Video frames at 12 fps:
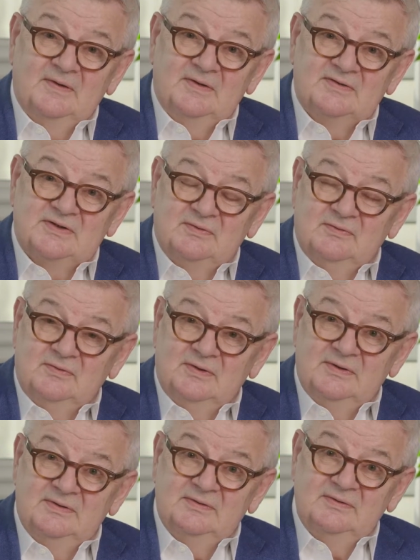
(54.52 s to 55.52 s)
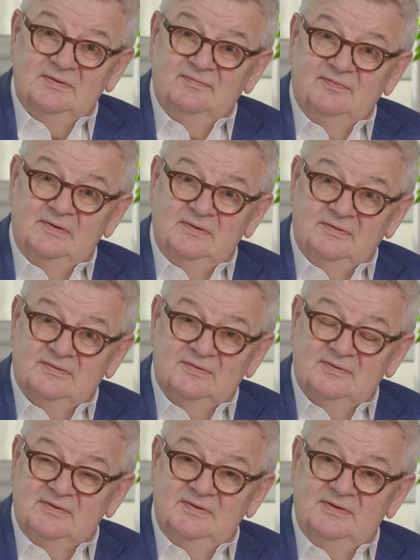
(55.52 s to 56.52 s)
So if you look
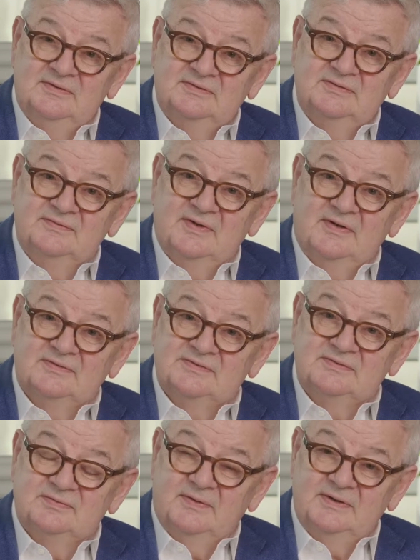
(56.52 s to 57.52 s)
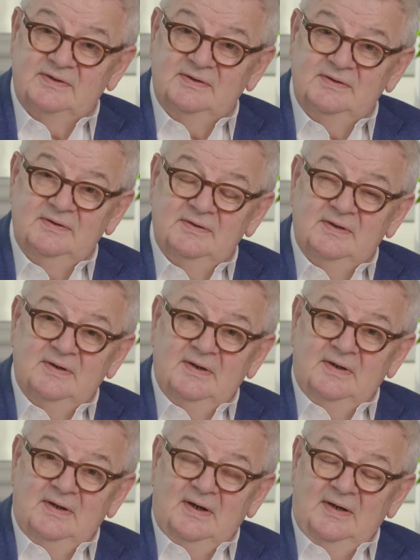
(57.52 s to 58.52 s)
to the year 2020,
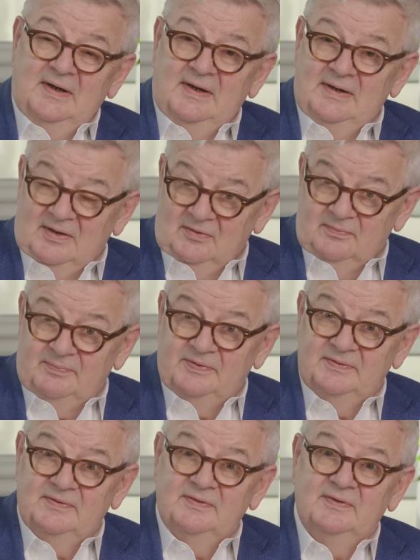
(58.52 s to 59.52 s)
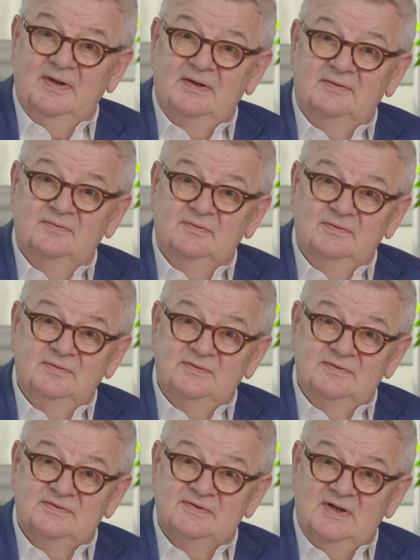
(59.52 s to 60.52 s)
I hope that
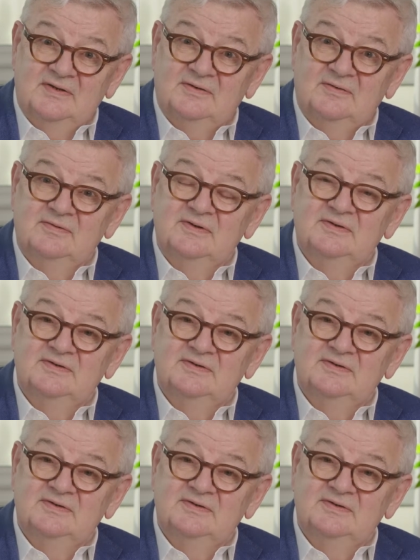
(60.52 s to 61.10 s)
it's not only a